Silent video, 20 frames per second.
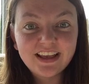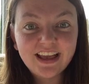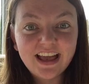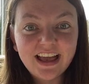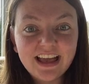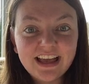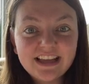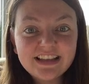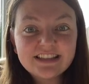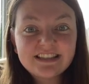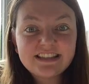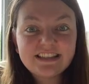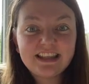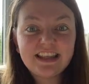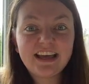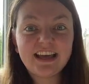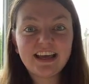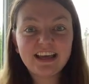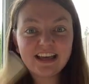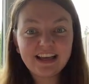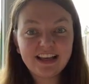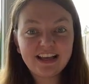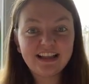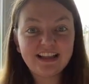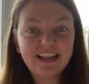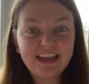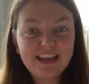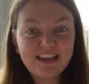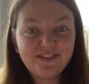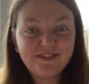It's the
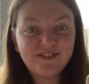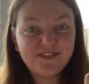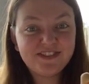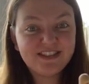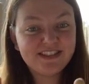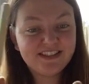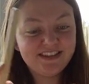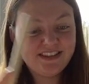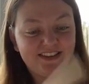claves.